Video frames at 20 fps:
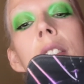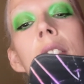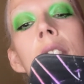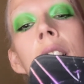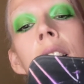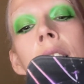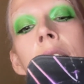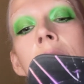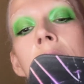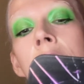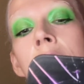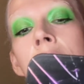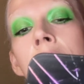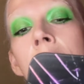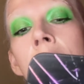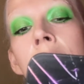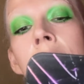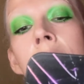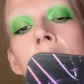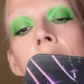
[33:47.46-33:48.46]
on the
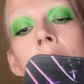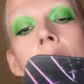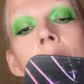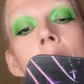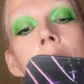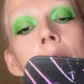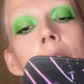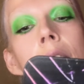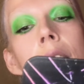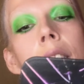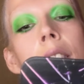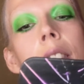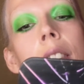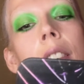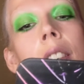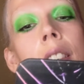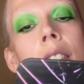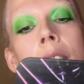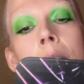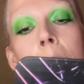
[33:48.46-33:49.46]
chin
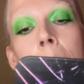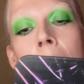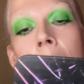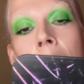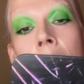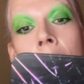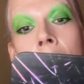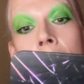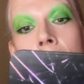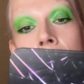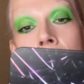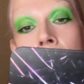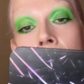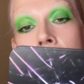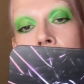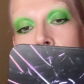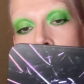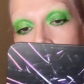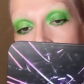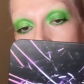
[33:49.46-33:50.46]
as well. And I did not
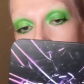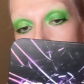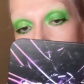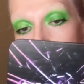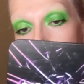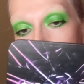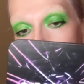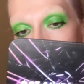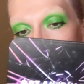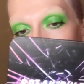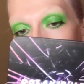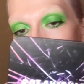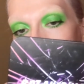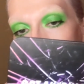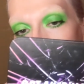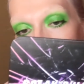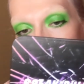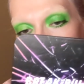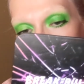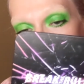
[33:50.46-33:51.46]
do that.
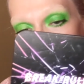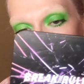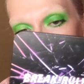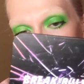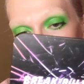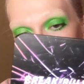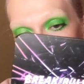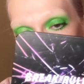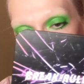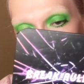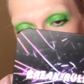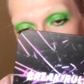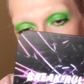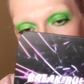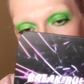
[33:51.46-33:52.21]
And I actually kind of do